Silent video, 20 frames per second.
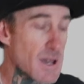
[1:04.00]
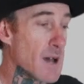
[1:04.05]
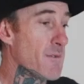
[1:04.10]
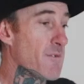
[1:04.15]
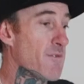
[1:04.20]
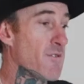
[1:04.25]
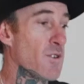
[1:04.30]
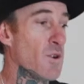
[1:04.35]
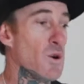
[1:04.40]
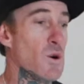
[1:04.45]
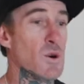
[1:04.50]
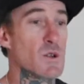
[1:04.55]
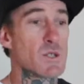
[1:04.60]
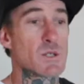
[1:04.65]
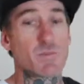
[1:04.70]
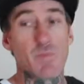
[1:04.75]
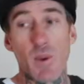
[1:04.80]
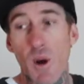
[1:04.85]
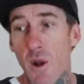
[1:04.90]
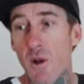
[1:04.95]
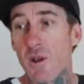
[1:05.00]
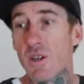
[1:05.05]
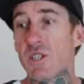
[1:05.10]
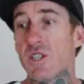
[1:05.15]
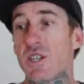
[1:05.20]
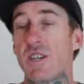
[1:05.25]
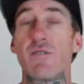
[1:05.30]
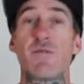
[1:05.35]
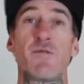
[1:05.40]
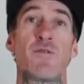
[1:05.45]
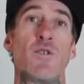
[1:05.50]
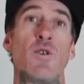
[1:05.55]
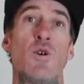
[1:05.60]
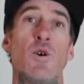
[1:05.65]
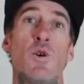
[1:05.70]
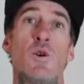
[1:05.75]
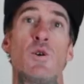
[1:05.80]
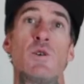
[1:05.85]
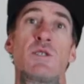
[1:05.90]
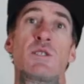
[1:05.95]
up floors, polishing
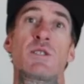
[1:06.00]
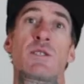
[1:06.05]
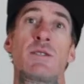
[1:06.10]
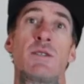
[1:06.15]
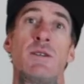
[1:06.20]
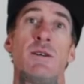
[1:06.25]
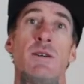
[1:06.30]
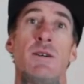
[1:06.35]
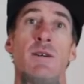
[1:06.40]
floors,